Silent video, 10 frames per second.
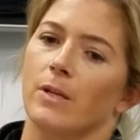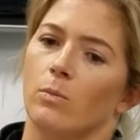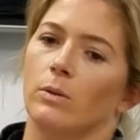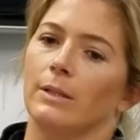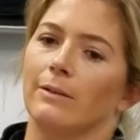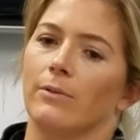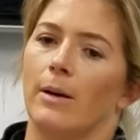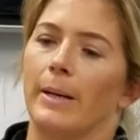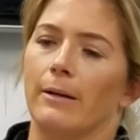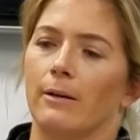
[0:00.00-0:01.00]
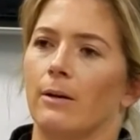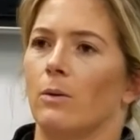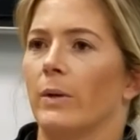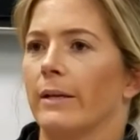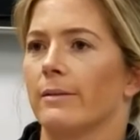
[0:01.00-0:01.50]
will live about
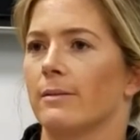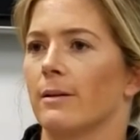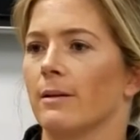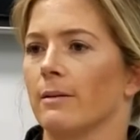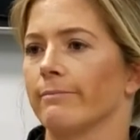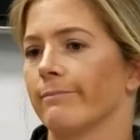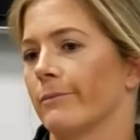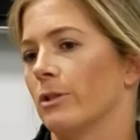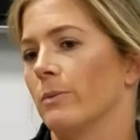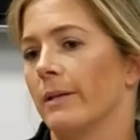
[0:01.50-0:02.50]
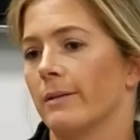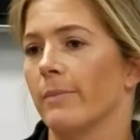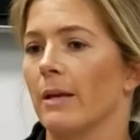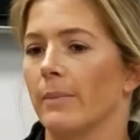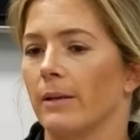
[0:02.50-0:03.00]
weeks, 2 weeks
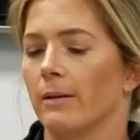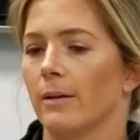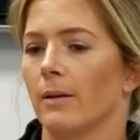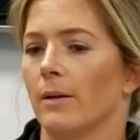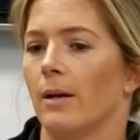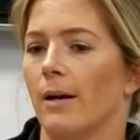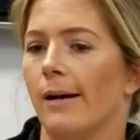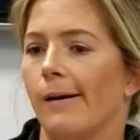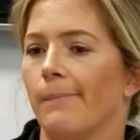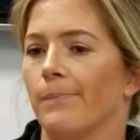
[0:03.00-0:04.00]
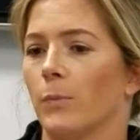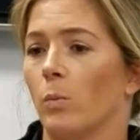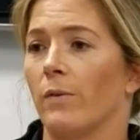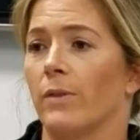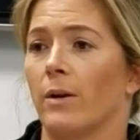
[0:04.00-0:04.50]
maybe,
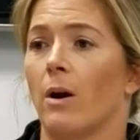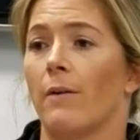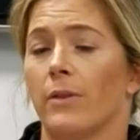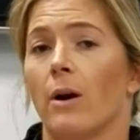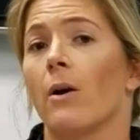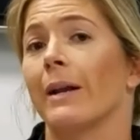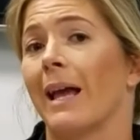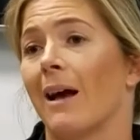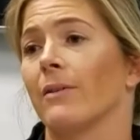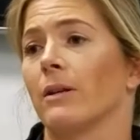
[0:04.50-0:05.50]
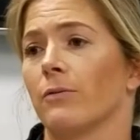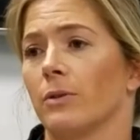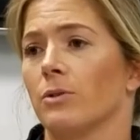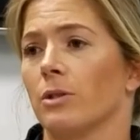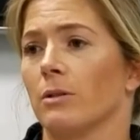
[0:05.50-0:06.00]
if they're already having a
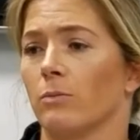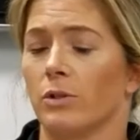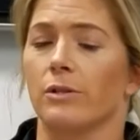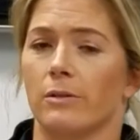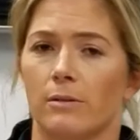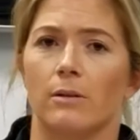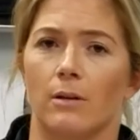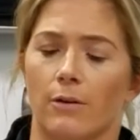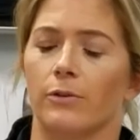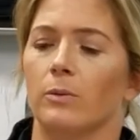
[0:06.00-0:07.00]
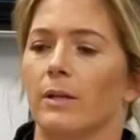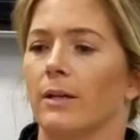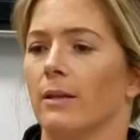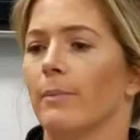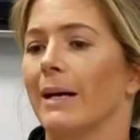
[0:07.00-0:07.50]
fusion, which is fluid
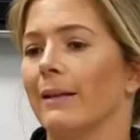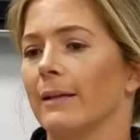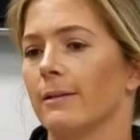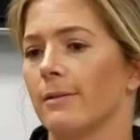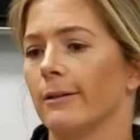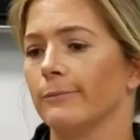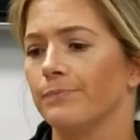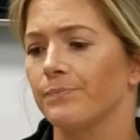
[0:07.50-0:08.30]
in the belly. So